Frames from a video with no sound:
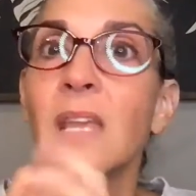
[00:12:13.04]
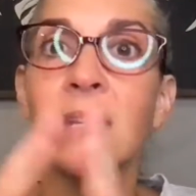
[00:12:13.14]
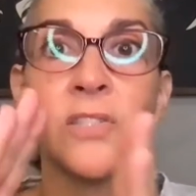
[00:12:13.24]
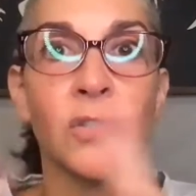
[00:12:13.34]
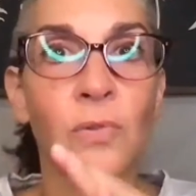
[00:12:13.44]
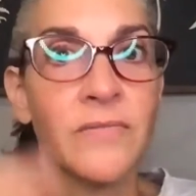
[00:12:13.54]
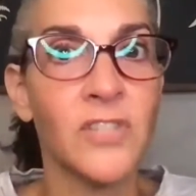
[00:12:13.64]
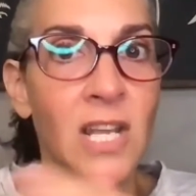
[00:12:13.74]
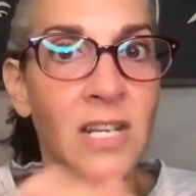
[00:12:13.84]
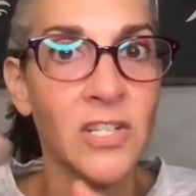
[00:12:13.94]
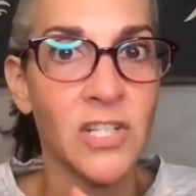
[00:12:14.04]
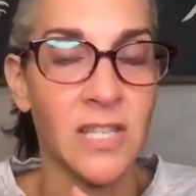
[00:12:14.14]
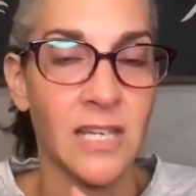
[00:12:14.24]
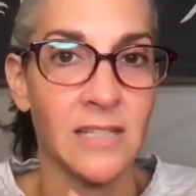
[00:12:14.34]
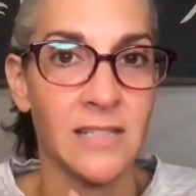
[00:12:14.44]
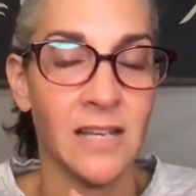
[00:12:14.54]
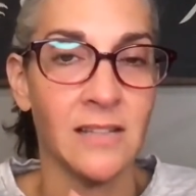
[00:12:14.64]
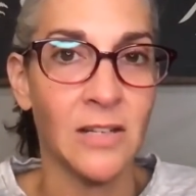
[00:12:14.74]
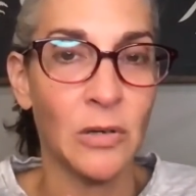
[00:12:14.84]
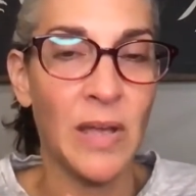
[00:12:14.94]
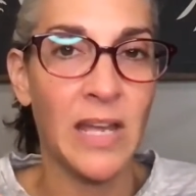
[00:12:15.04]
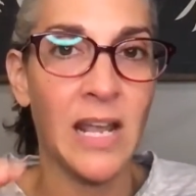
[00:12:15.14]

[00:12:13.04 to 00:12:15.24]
it's sort of changed things a little bit.